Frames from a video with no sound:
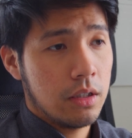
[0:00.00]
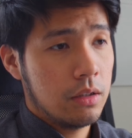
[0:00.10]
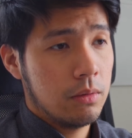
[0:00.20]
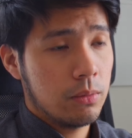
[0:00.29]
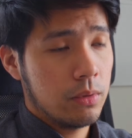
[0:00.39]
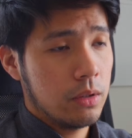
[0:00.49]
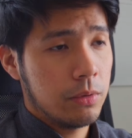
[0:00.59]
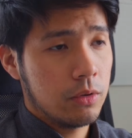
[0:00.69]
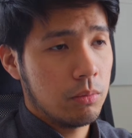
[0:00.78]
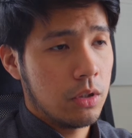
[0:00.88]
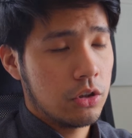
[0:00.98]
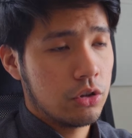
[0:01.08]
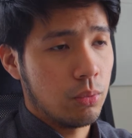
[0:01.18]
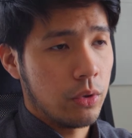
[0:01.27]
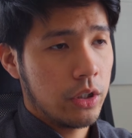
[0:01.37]
I didn't really put
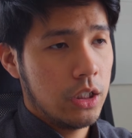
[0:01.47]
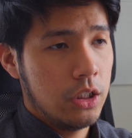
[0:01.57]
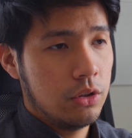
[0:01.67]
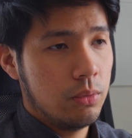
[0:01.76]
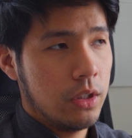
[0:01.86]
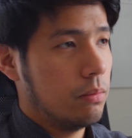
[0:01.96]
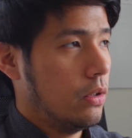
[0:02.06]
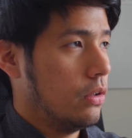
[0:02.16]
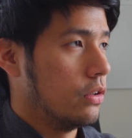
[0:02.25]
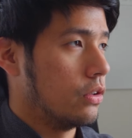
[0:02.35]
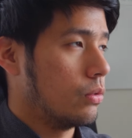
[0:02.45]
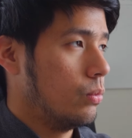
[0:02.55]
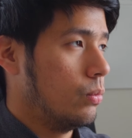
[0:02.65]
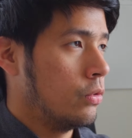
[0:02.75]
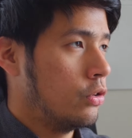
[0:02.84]
much work into it because
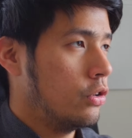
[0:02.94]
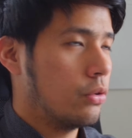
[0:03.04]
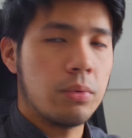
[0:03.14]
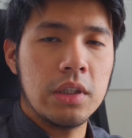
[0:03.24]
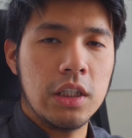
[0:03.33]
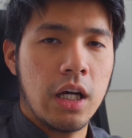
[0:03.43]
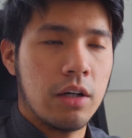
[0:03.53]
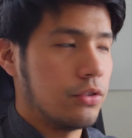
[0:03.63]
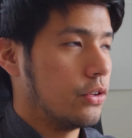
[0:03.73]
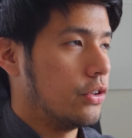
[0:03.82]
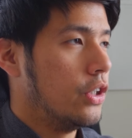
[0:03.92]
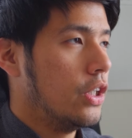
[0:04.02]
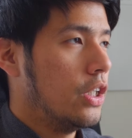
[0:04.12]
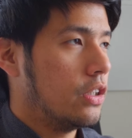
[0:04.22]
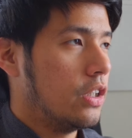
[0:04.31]
we're just really after
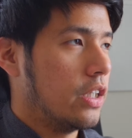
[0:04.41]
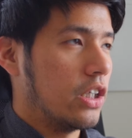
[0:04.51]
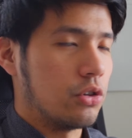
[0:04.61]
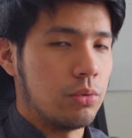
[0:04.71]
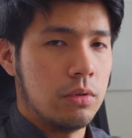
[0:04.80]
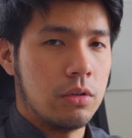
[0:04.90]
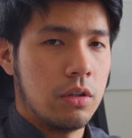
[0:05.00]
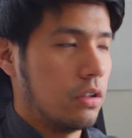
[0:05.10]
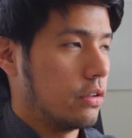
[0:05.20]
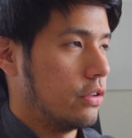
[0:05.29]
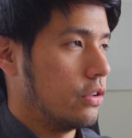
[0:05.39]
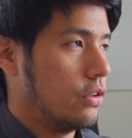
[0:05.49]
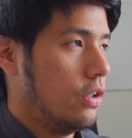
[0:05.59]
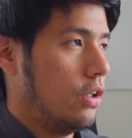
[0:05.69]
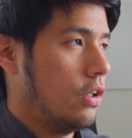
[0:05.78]
the natural colors
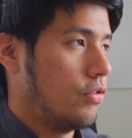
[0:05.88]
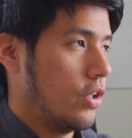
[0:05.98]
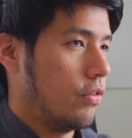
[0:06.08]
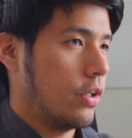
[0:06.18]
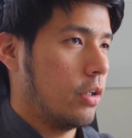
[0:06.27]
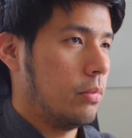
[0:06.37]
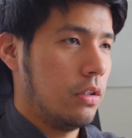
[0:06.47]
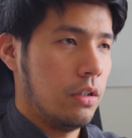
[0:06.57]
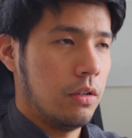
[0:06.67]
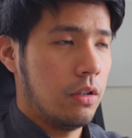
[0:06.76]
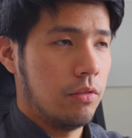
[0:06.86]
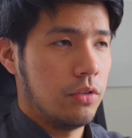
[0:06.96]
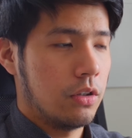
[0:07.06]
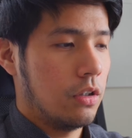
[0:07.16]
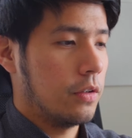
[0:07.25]
of the environment and of
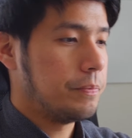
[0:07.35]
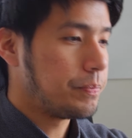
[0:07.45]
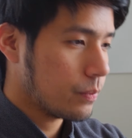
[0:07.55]
the car.